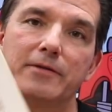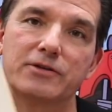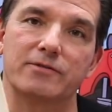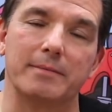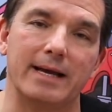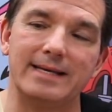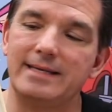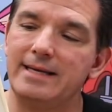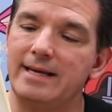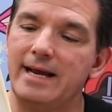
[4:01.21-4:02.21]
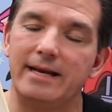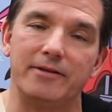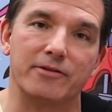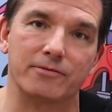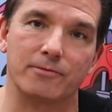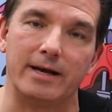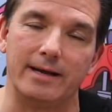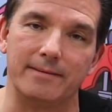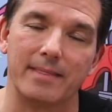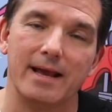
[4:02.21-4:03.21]
This is from
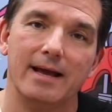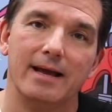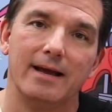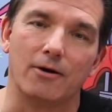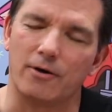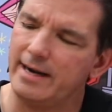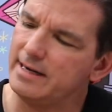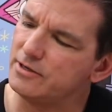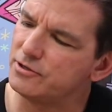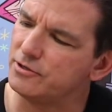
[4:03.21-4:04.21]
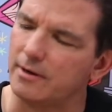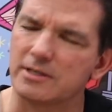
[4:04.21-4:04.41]
1983 or 82.